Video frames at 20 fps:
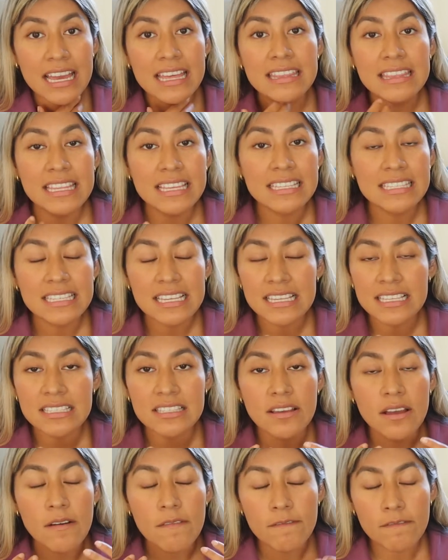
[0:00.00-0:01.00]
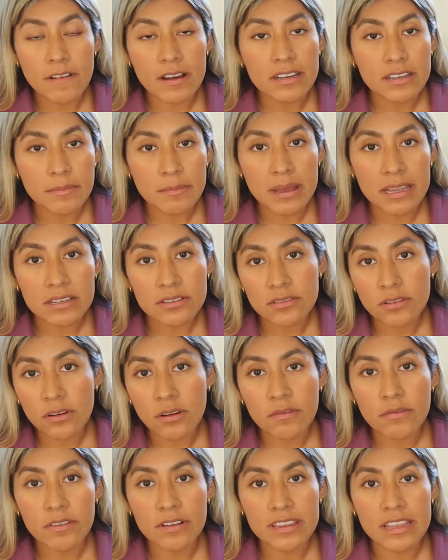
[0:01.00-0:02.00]
and this is
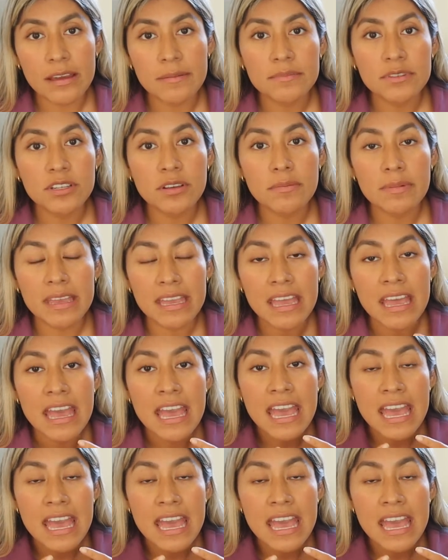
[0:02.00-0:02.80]
fundamental for them to be